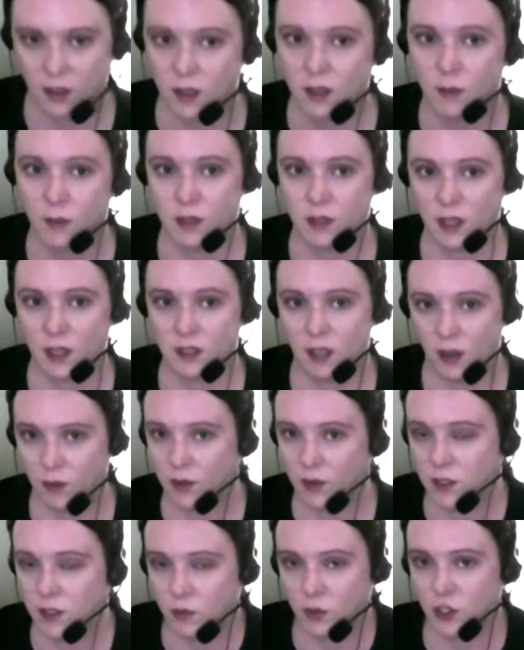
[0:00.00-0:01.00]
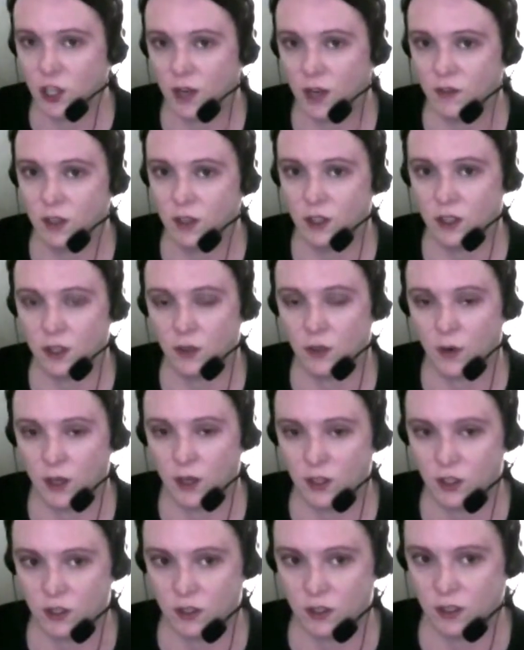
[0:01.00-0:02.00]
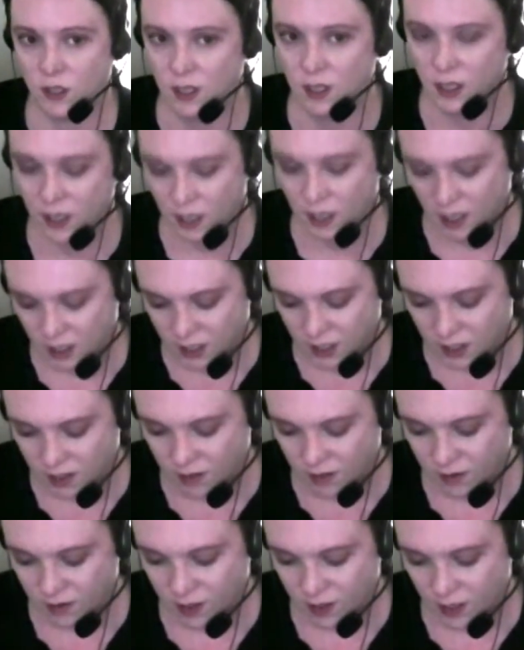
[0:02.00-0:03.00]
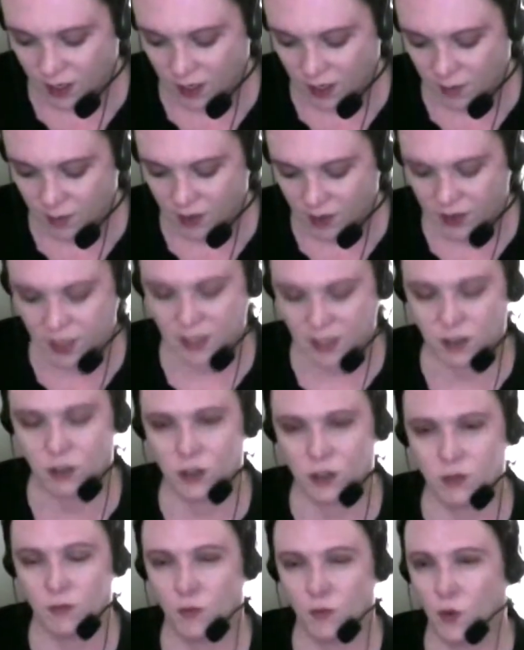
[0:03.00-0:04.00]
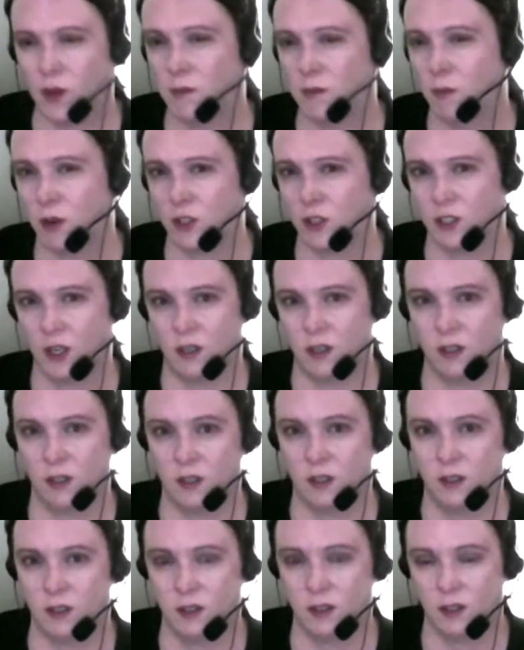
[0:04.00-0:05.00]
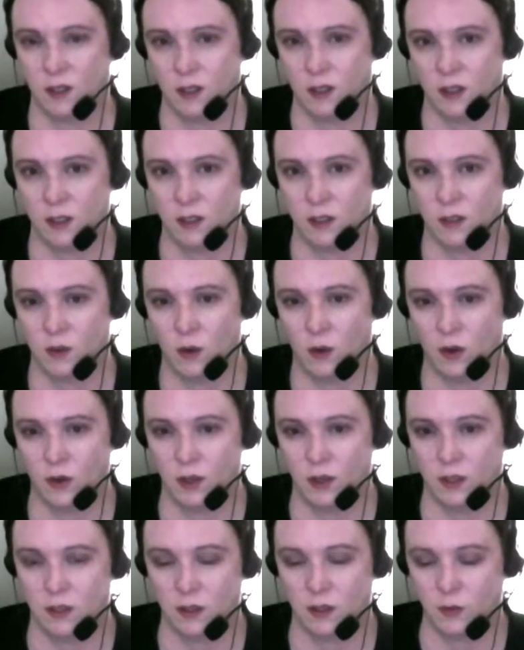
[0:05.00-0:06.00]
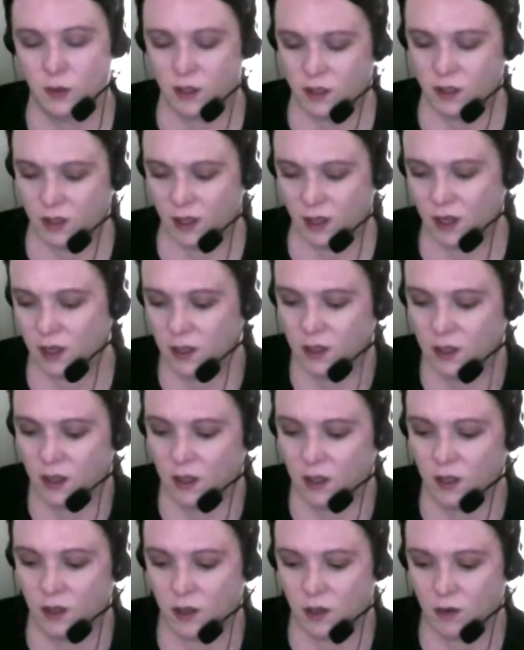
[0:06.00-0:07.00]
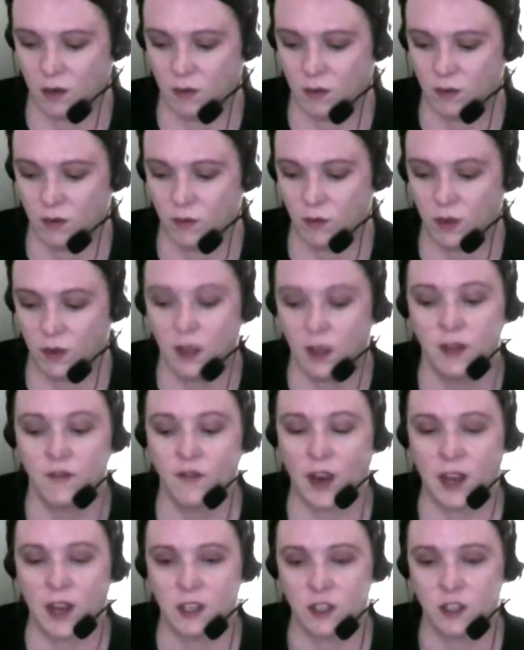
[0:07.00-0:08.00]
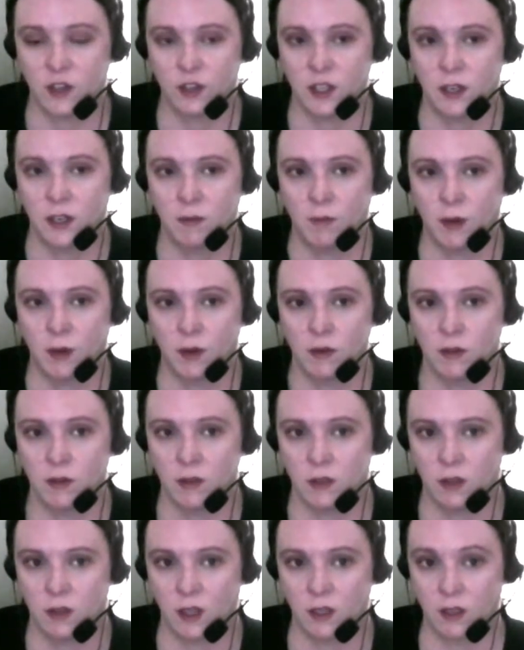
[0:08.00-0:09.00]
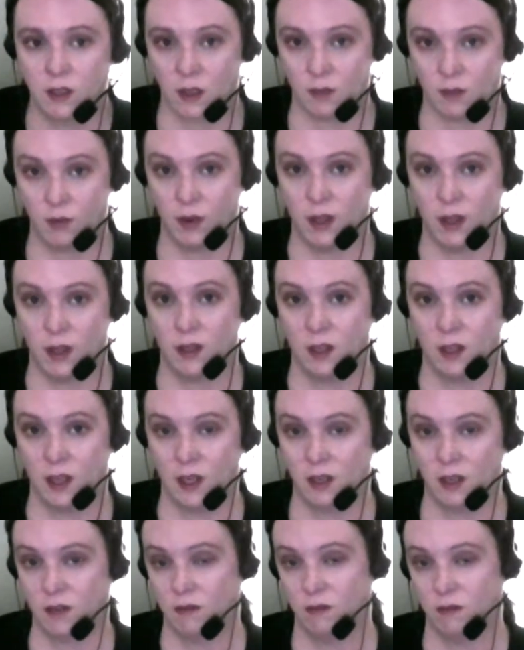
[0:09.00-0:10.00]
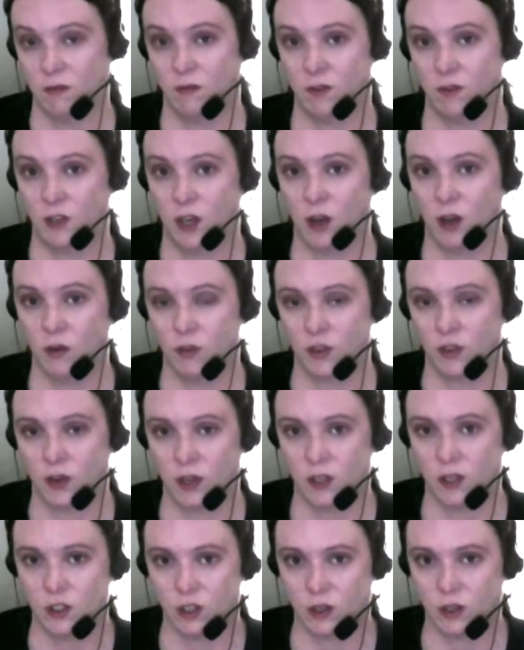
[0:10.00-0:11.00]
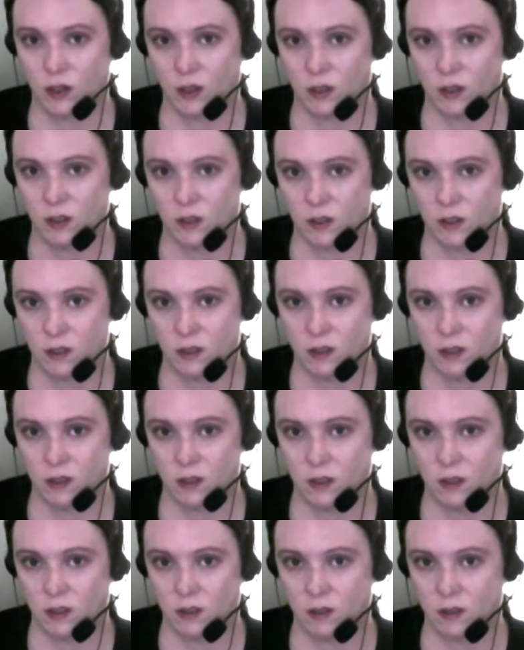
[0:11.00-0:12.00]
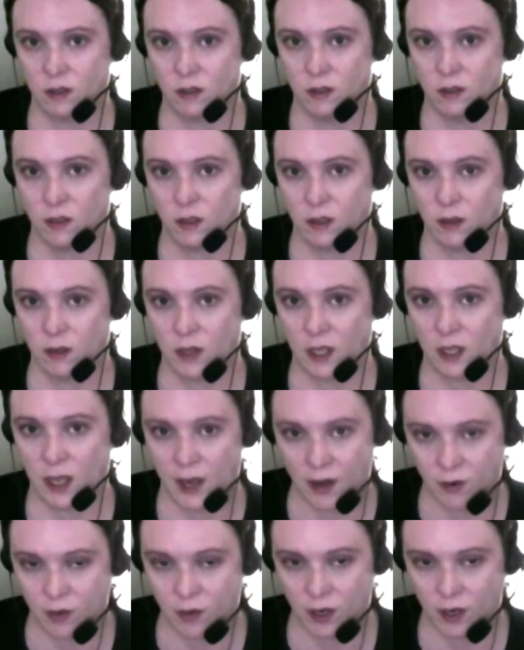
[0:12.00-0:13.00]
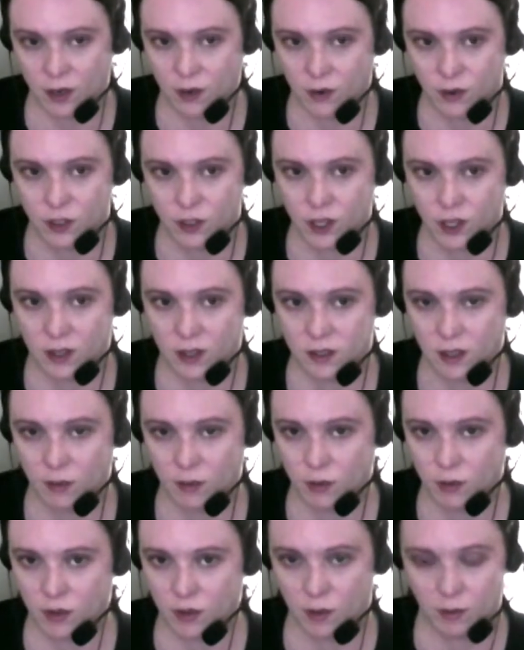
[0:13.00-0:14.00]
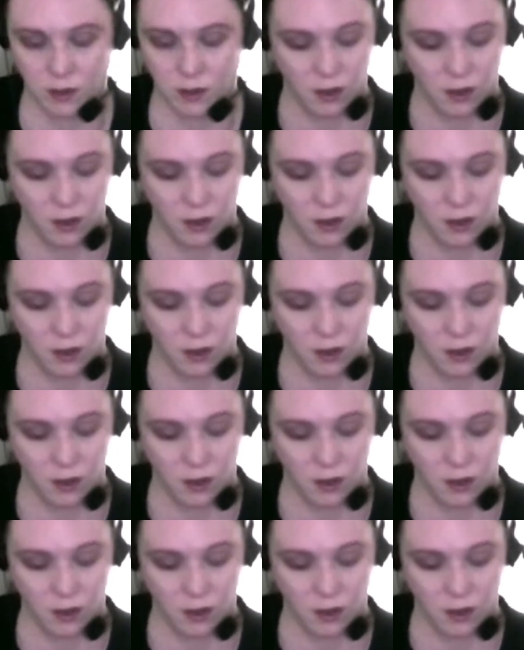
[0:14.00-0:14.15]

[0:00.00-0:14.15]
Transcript: that's what you have to do, and just I think there's Wynton Marsalis is quoted somewhere saying that at faster tempos and things like playing like Coltrane charts, like Countdown or Giant Steps or something,